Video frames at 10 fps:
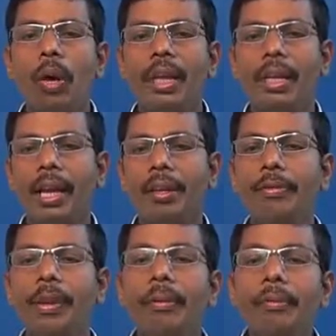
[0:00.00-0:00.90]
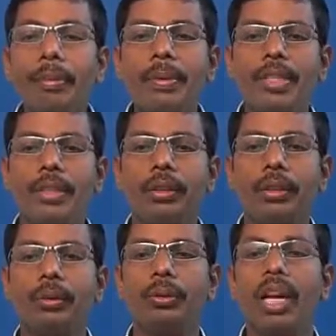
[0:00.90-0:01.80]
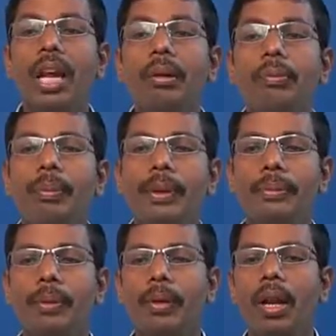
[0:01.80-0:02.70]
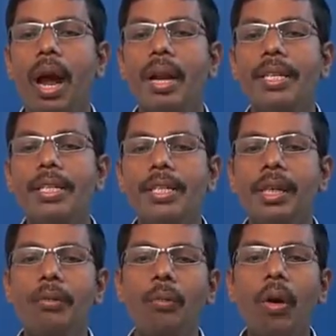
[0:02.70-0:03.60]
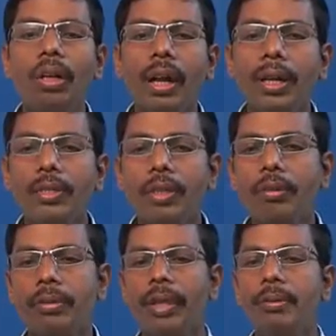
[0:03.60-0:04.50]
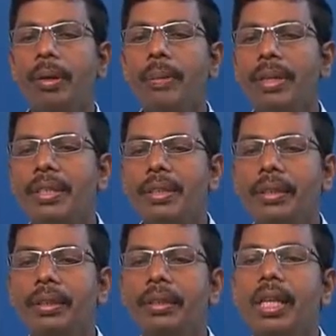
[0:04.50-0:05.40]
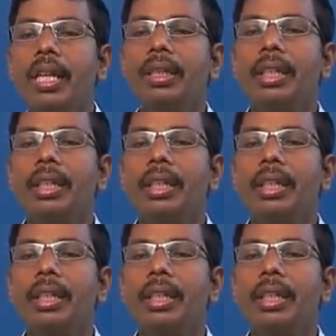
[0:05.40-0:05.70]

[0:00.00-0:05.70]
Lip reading: only enough information to help people understand what kinds of information